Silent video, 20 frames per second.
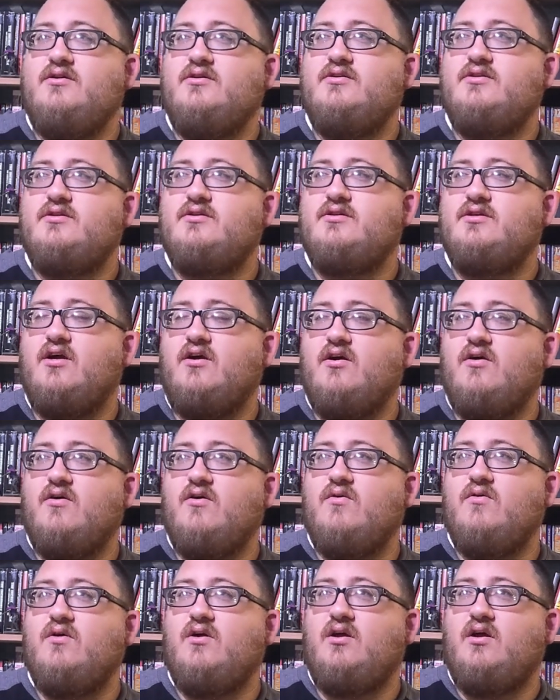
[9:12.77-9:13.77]

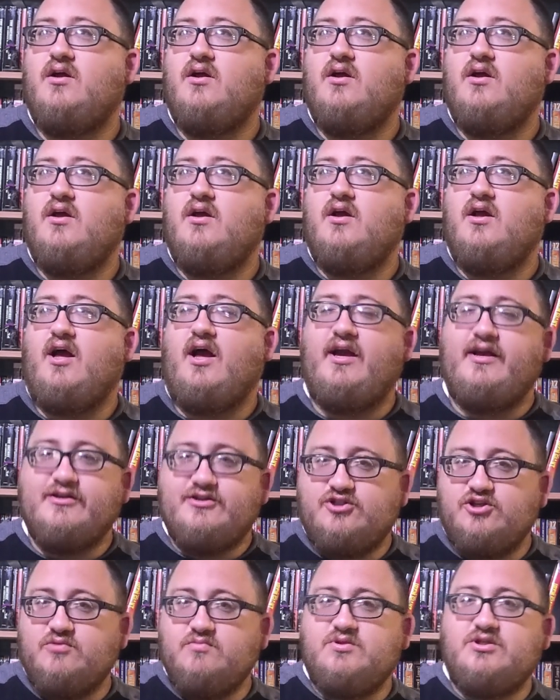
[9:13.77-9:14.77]
So I
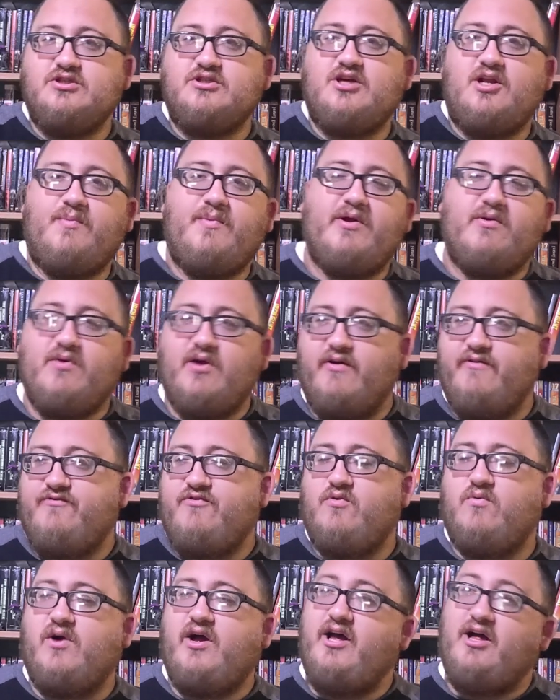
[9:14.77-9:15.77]
assume she's going to be around
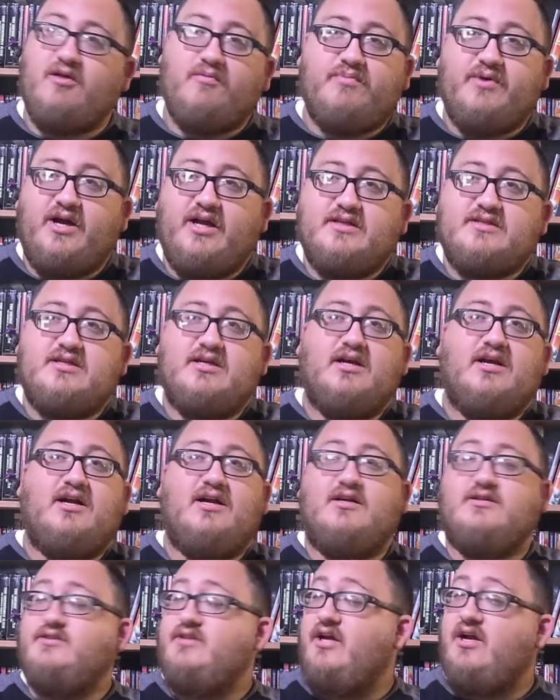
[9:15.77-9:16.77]
for a while. But
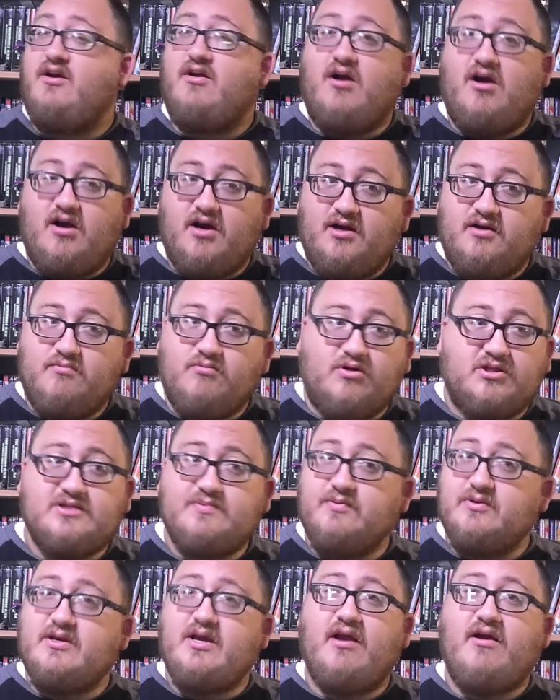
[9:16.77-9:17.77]
there are
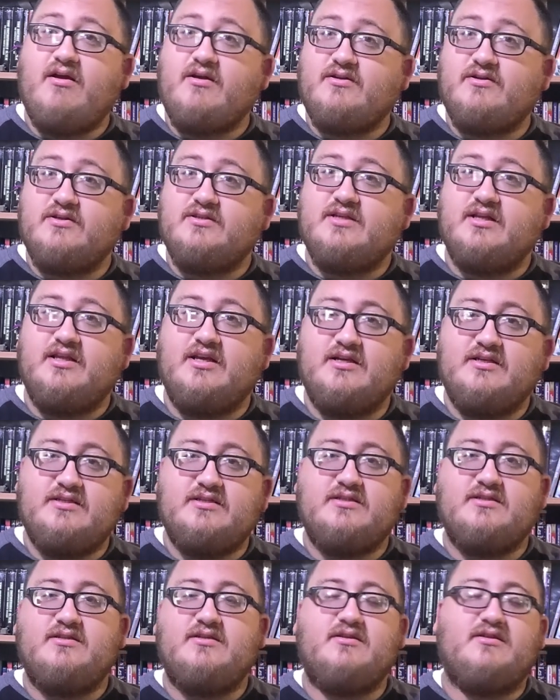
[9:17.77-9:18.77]
multiple characters in
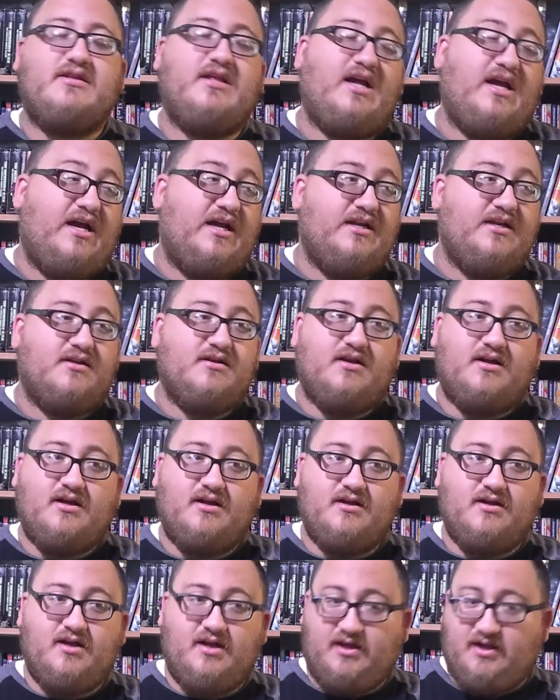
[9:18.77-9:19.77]
this that
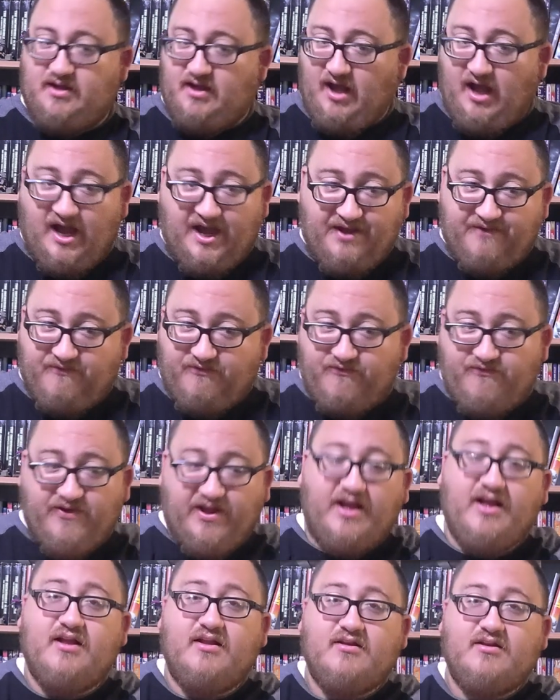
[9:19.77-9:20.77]
I
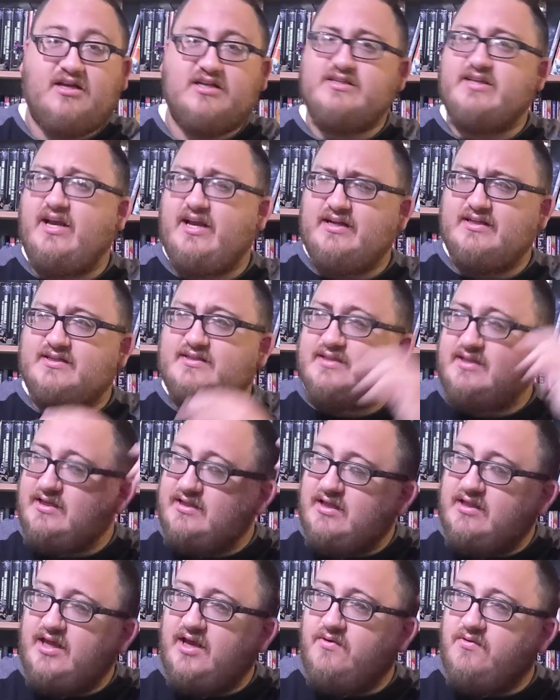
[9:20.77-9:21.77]
felt, because I had
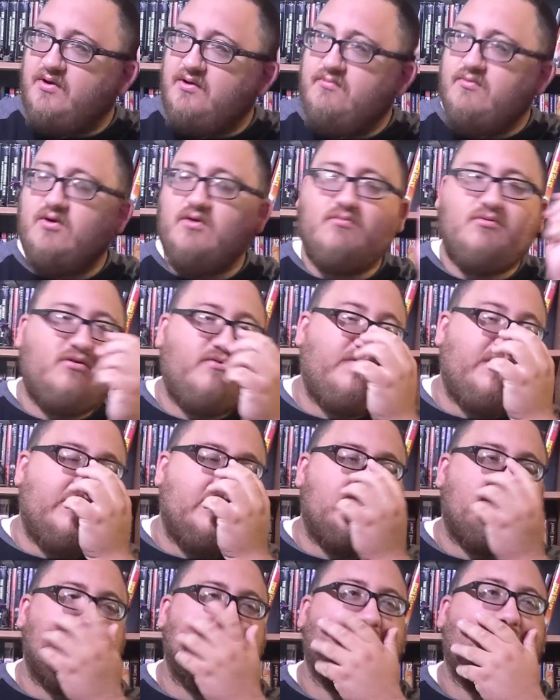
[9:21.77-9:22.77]
seen that they were in more
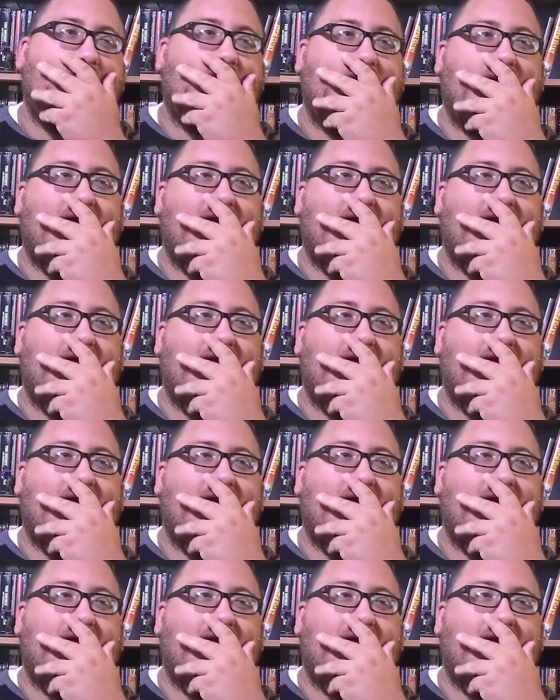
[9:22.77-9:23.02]
movies,